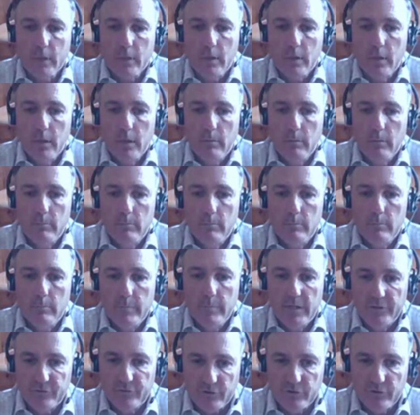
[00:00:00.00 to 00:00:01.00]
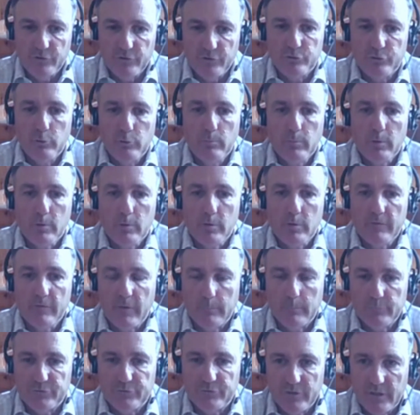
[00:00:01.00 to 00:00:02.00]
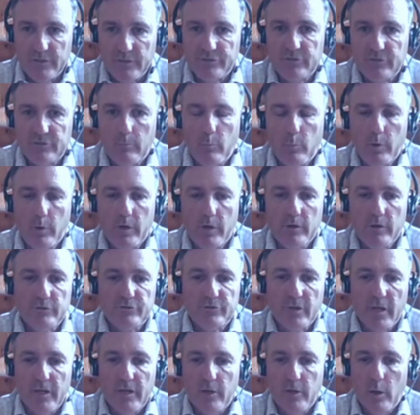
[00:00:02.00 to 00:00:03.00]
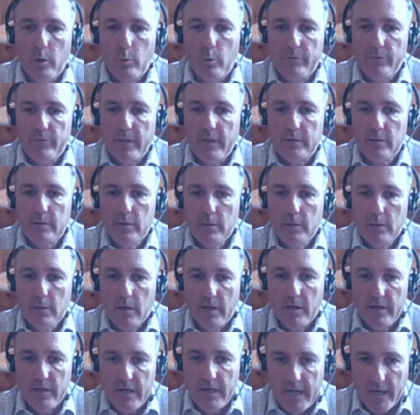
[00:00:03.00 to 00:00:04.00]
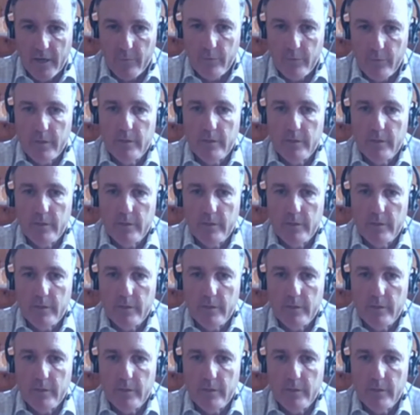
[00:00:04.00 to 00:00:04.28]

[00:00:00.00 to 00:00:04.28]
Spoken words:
me as a consumer, if I'm sitting somewhere and I know that